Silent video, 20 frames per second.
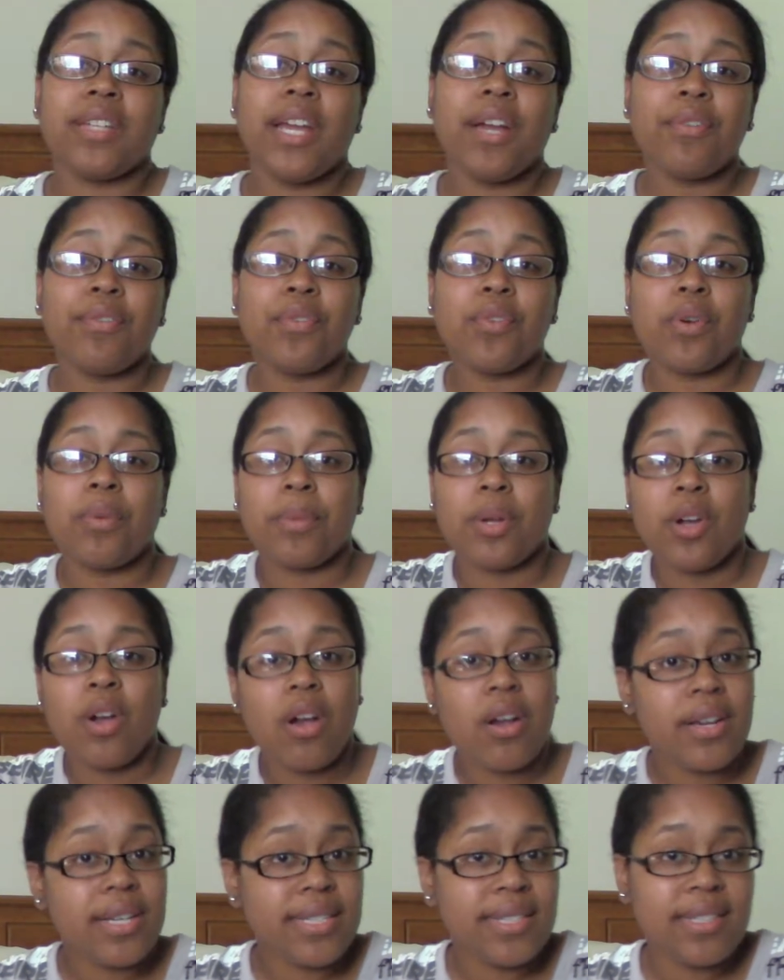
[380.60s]
So now for
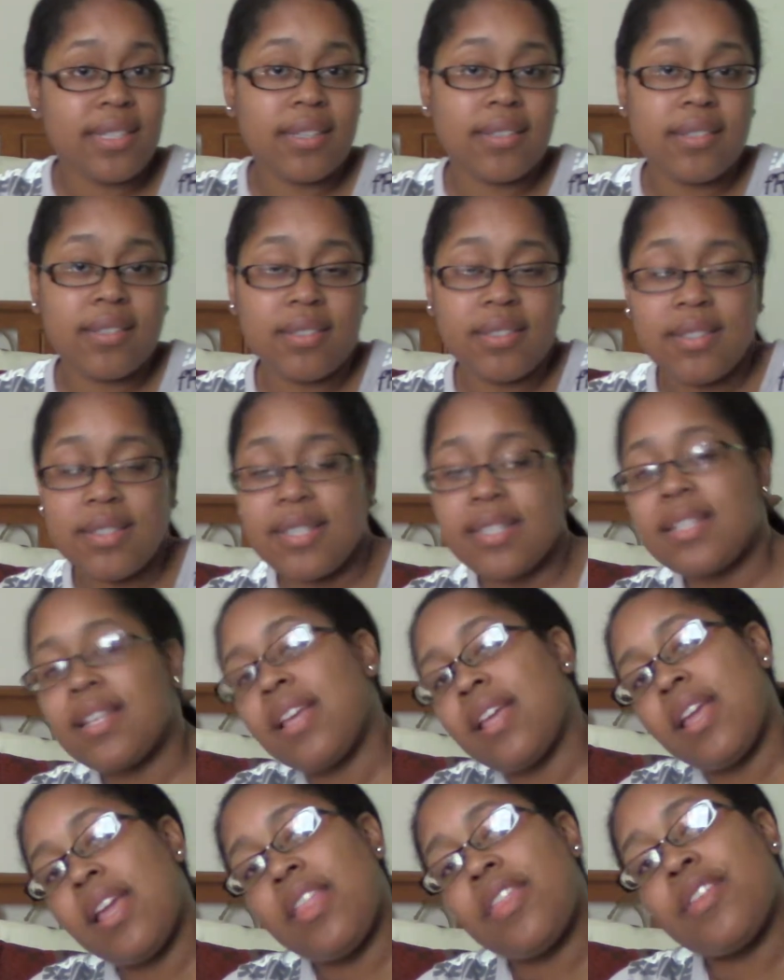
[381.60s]
Macari sales.
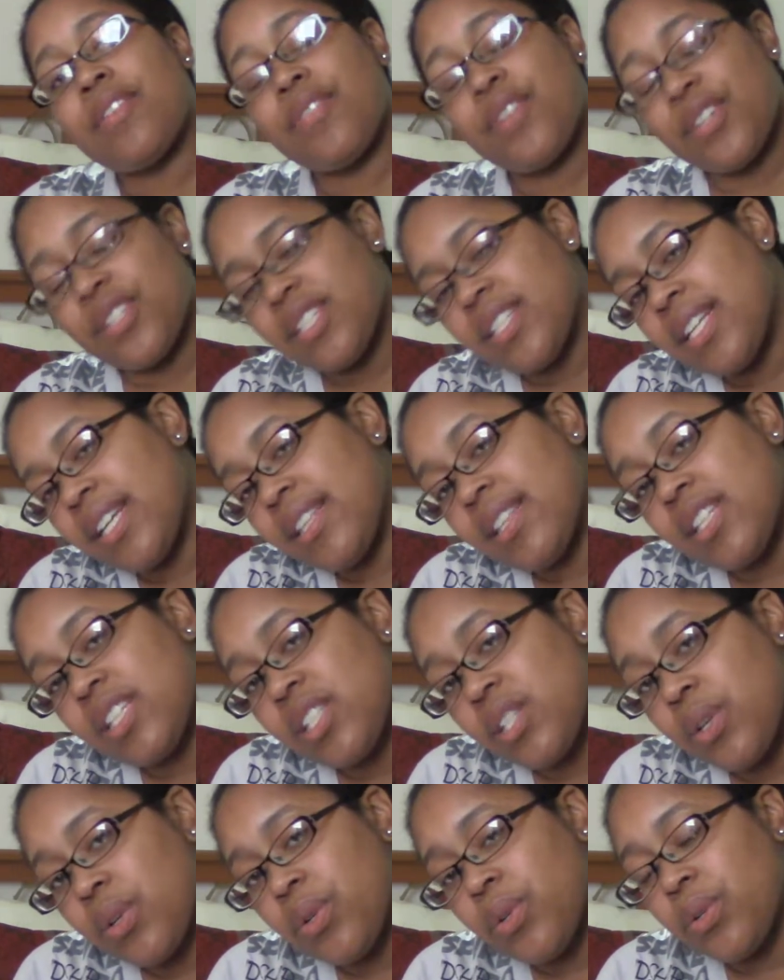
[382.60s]
The first thing
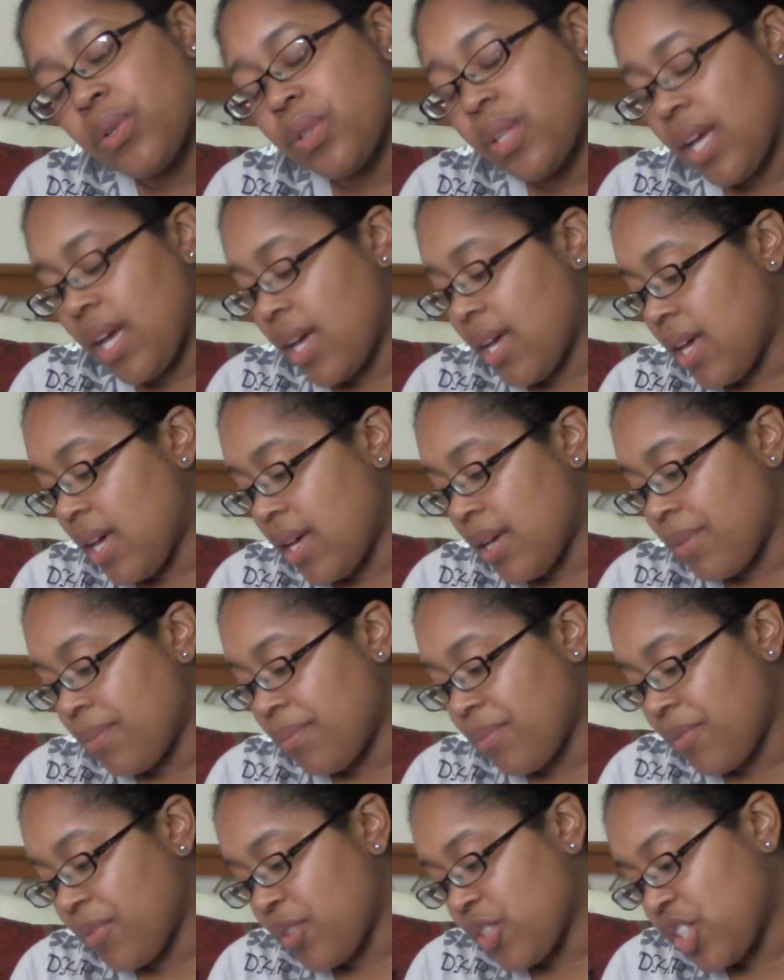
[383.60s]
that sold
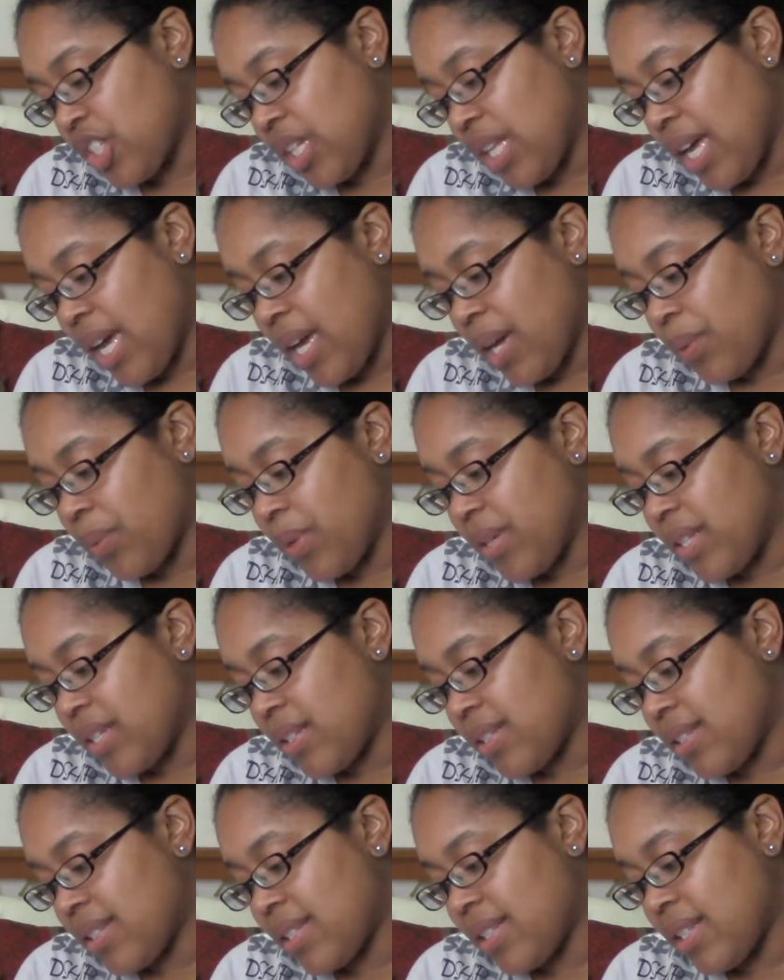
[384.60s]
for July
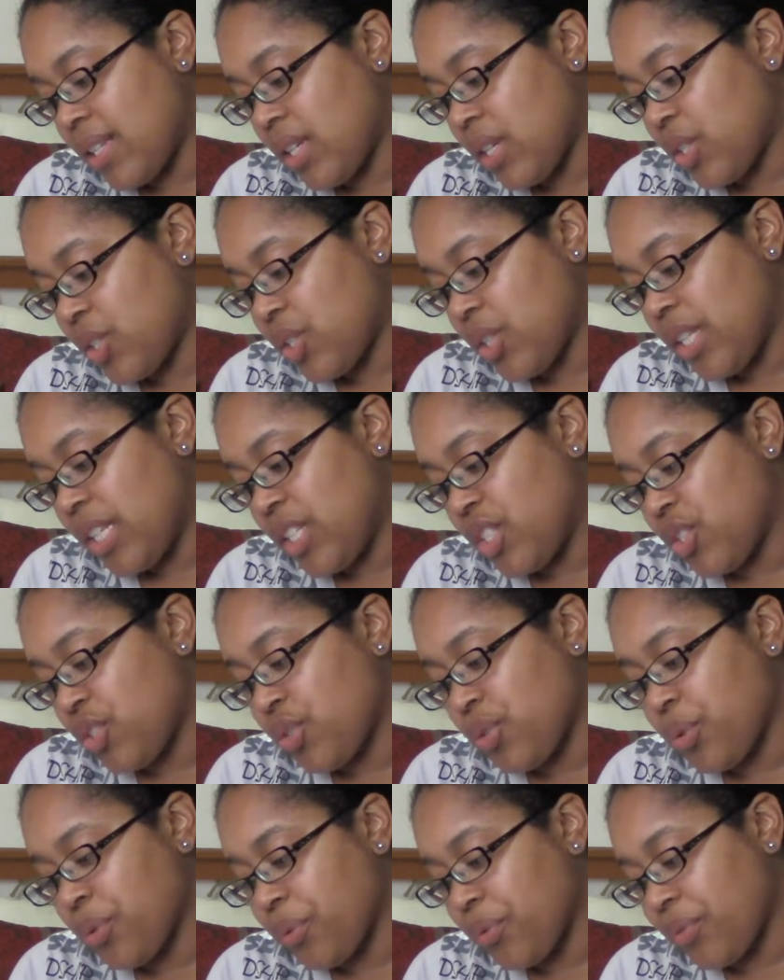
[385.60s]
was these
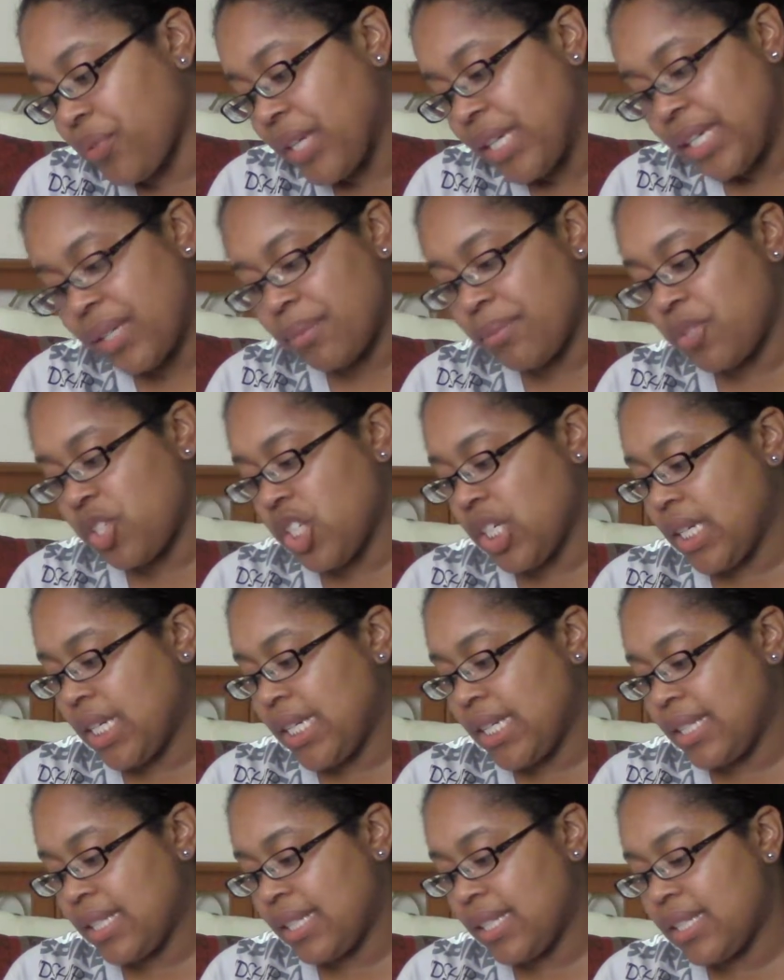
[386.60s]
True Freedom
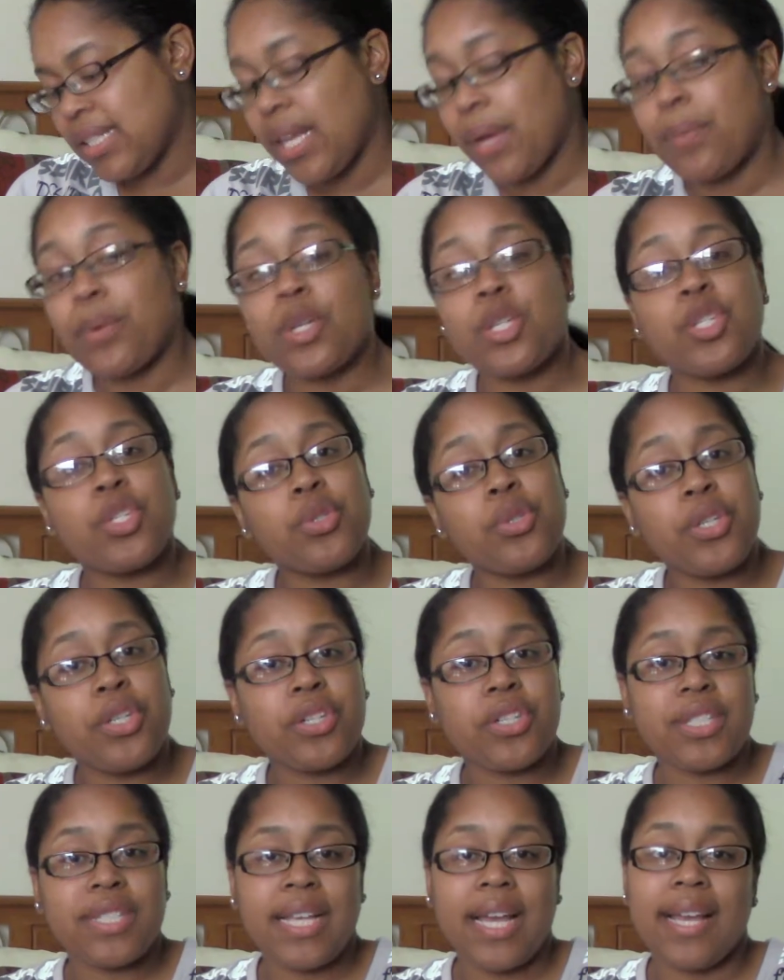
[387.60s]
jeans. They were a
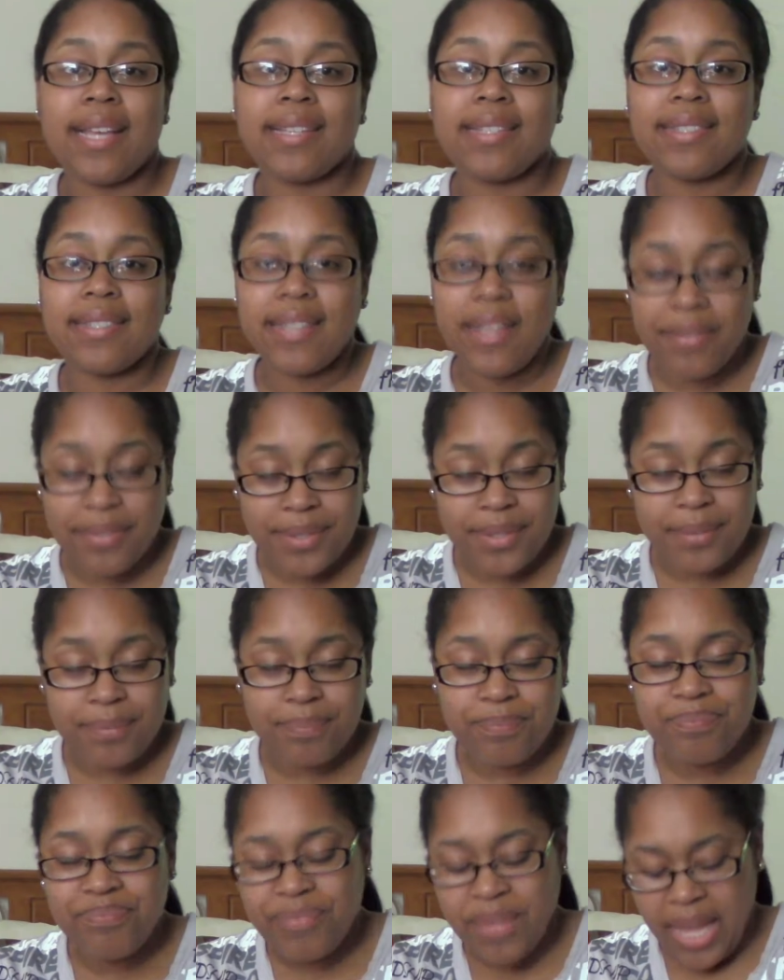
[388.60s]
junior size
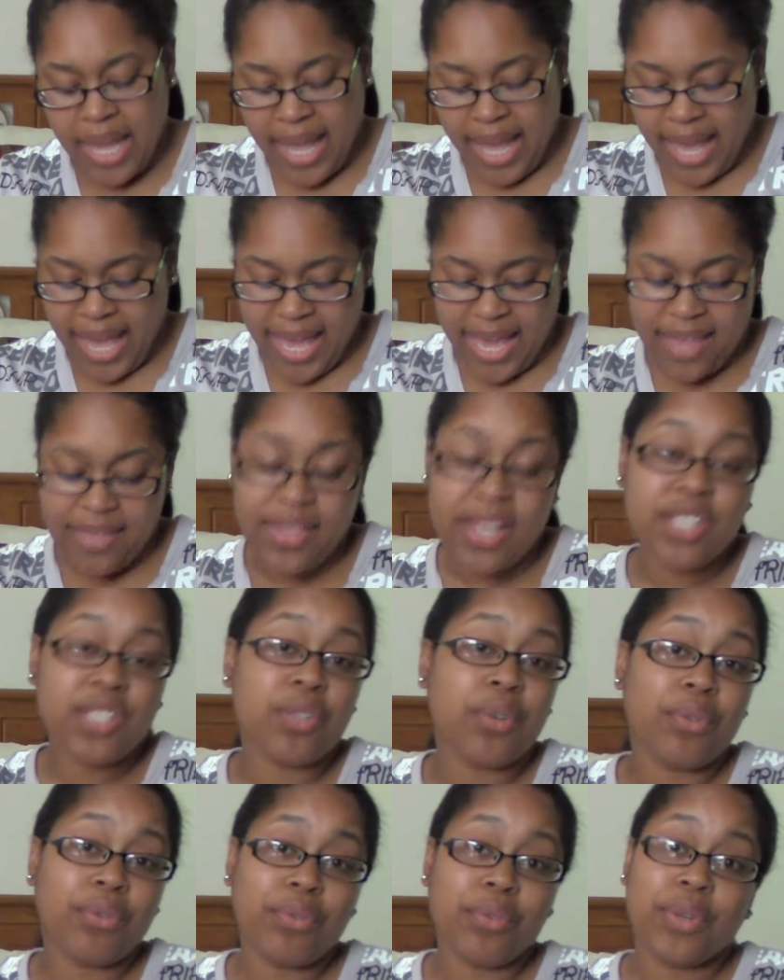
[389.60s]
7, and they
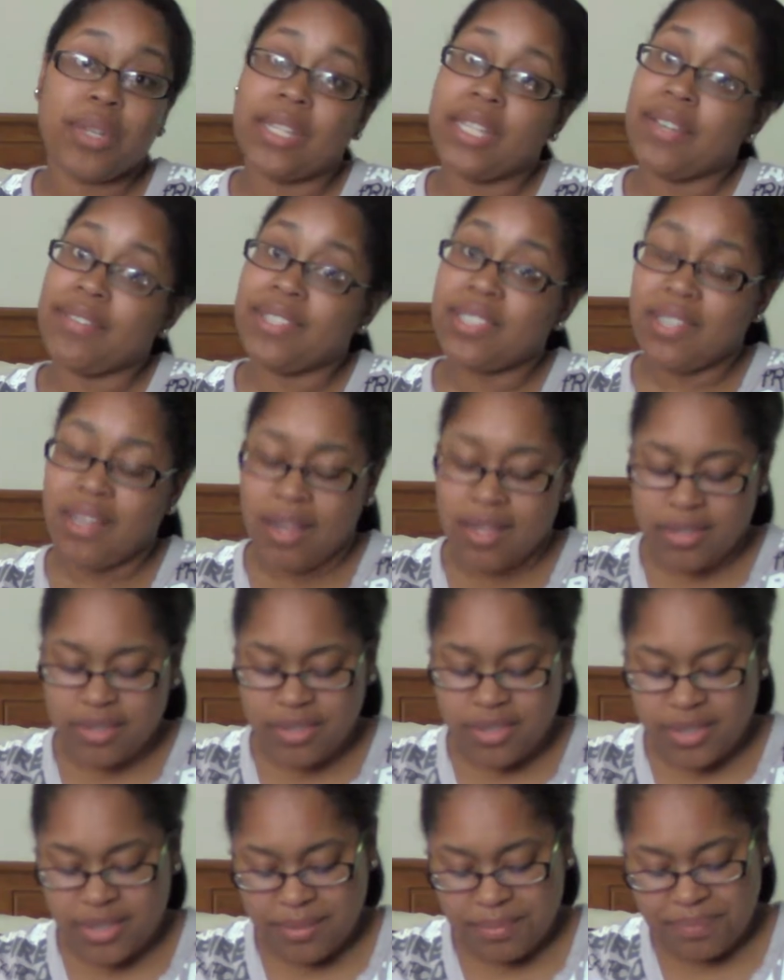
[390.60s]
sold for
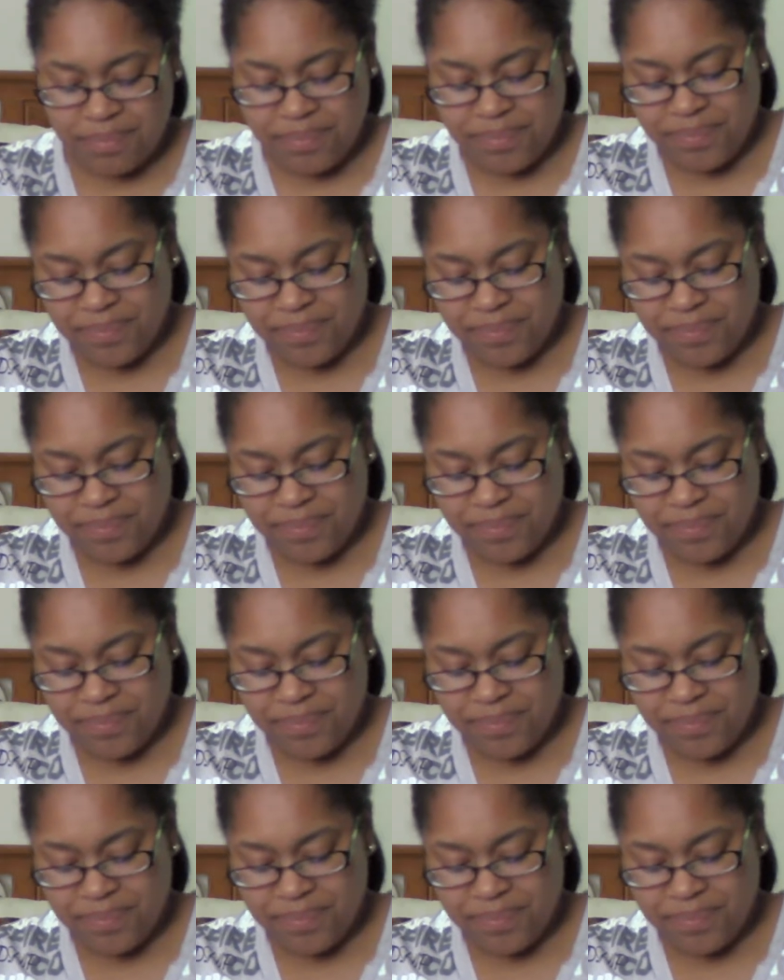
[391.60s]
$11.